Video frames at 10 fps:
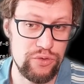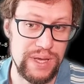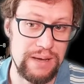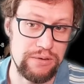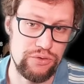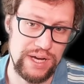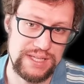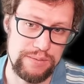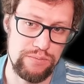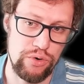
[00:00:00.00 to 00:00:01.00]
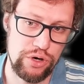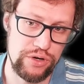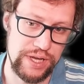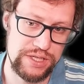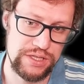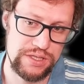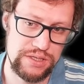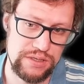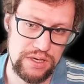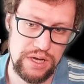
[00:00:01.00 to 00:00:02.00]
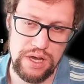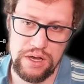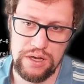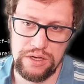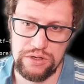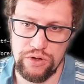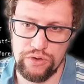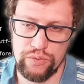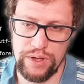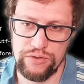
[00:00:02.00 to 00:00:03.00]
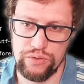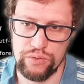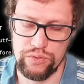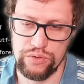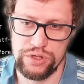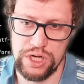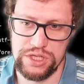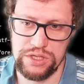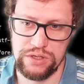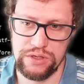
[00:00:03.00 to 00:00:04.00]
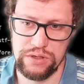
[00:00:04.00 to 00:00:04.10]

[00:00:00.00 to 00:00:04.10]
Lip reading: be able to accept more connections. You don't want to just